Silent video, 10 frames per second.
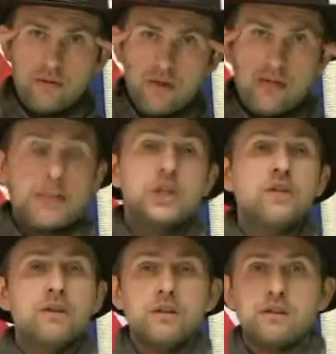and
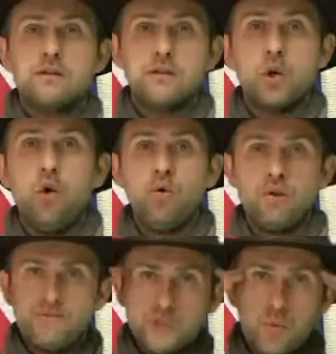achieving this goal
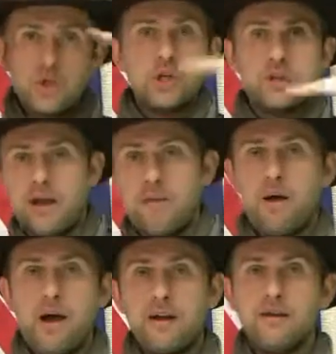of switching their
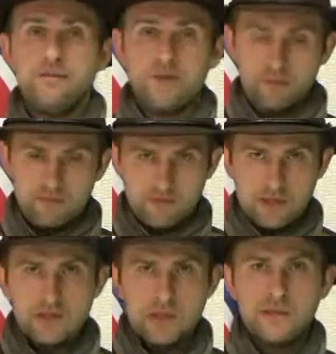mind from
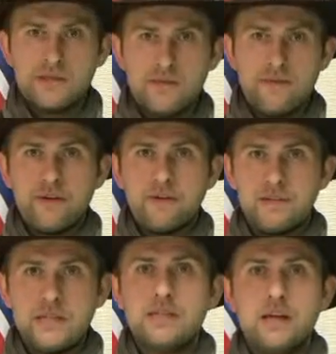specific
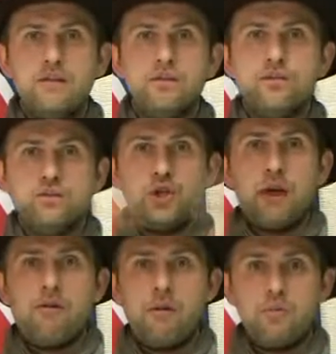details to
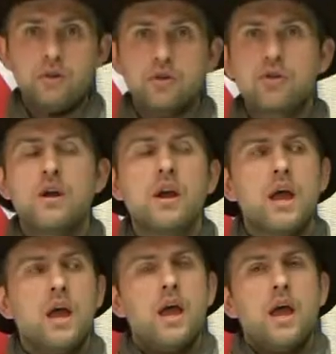general picture.
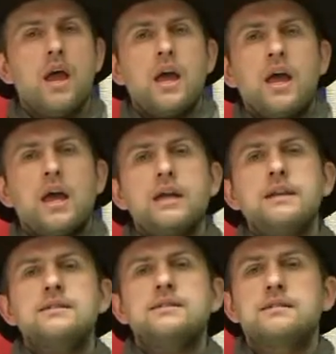And
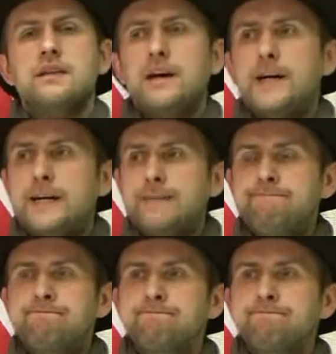it's I